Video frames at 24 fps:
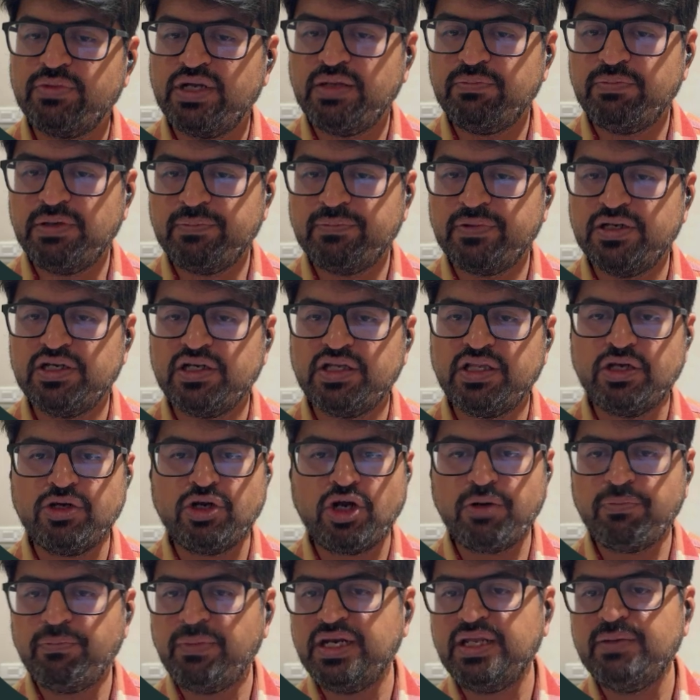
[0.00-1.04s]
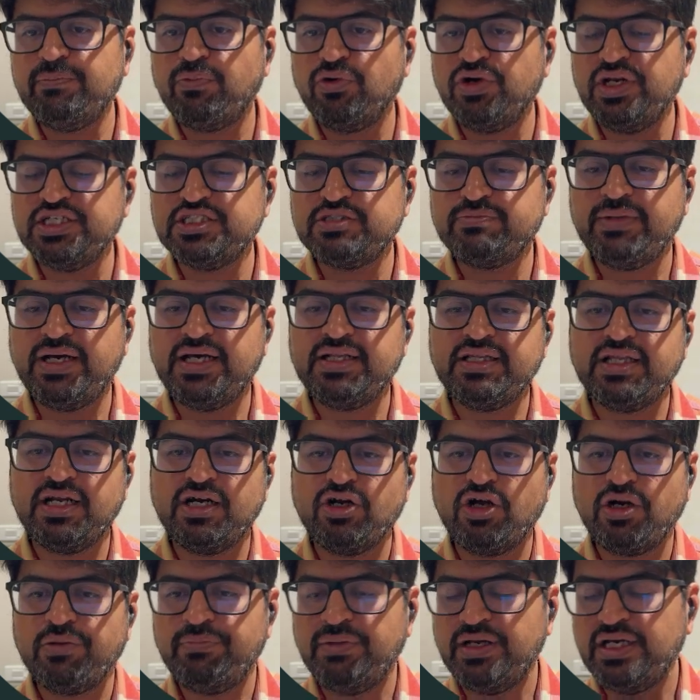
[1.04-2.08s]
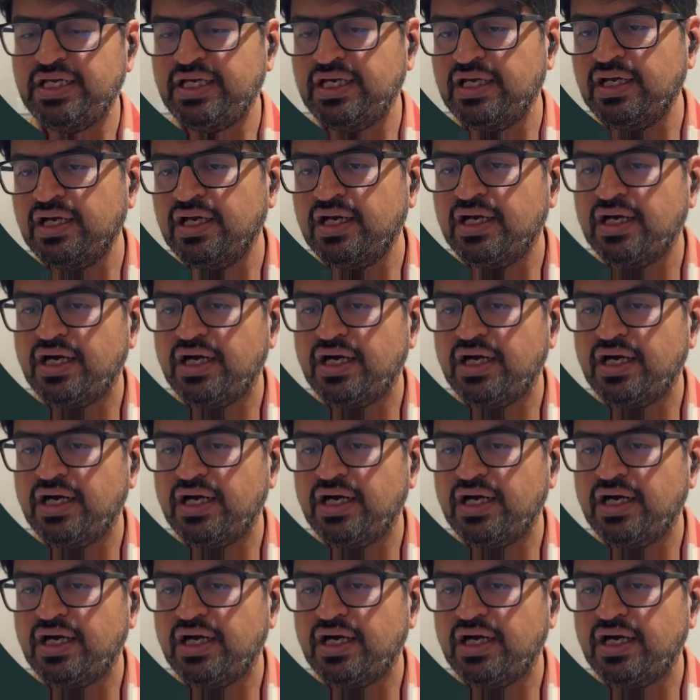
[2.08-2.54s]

many people, there are not many policemen, there are not many